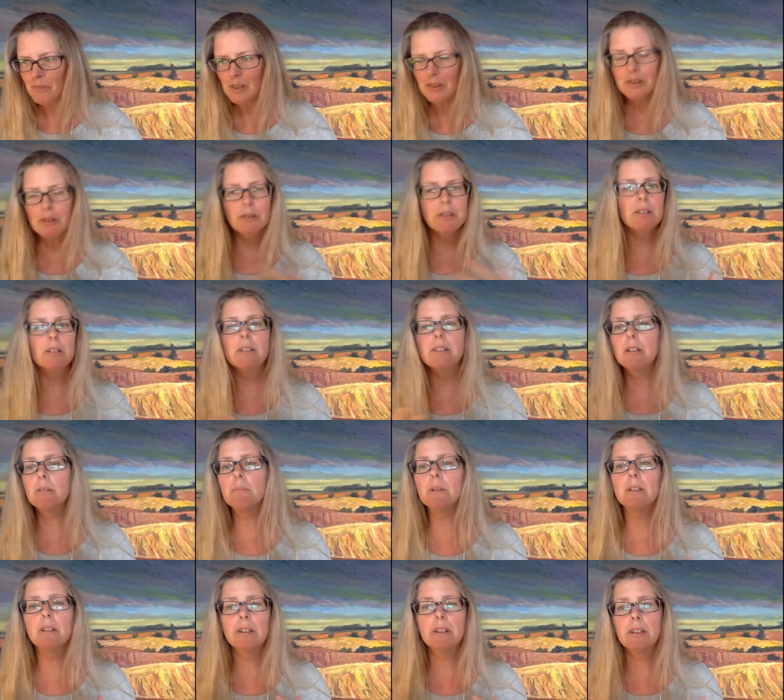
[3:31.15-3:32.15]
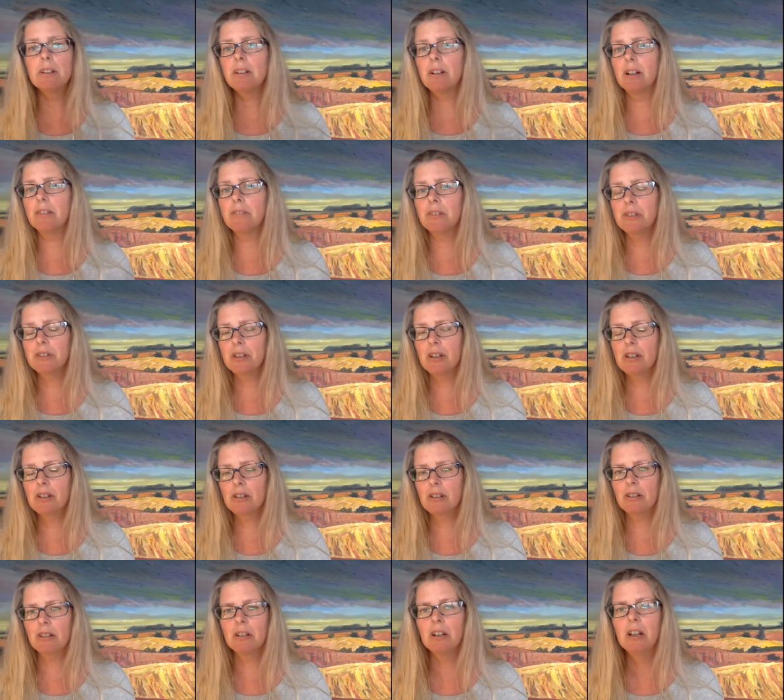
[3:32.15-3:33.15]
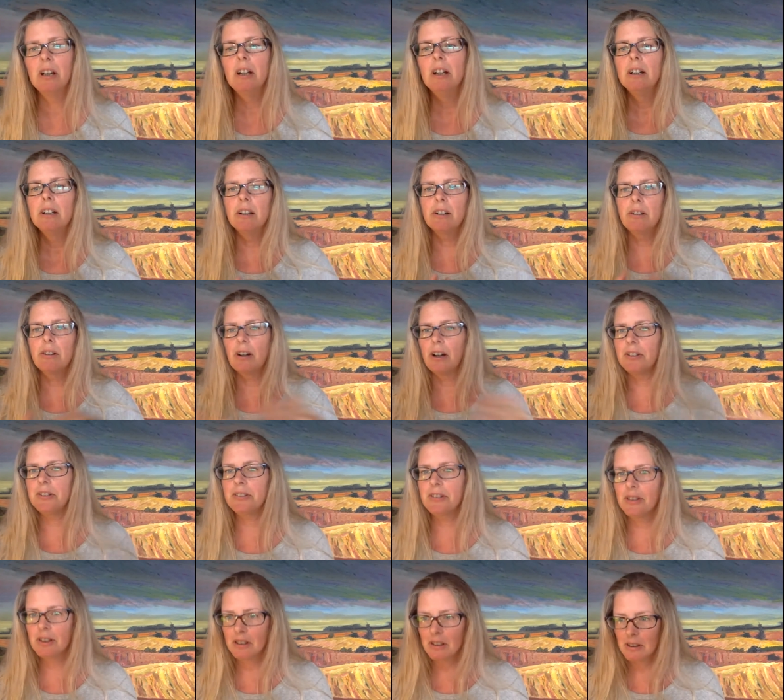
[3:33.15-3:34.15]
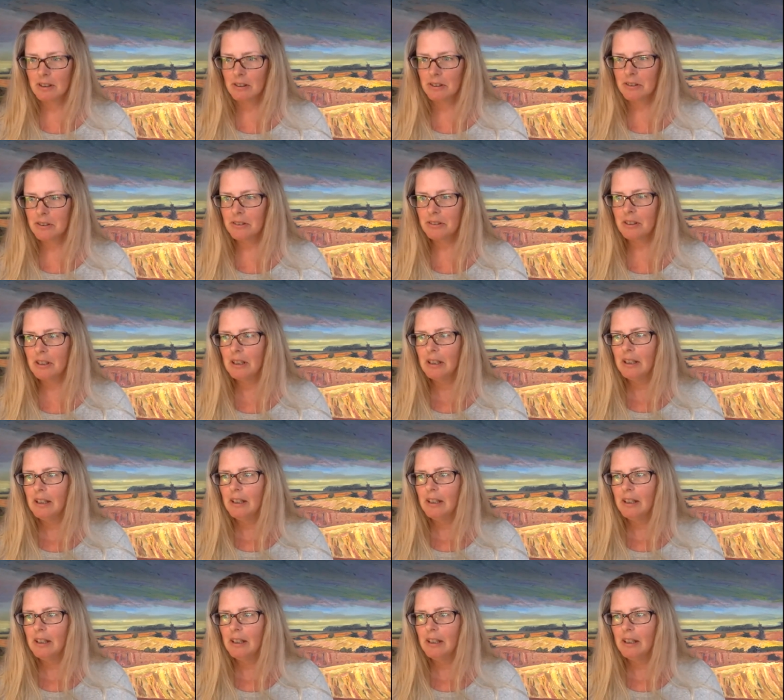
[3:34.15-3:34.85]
So it's a little bit like a conversation across the years.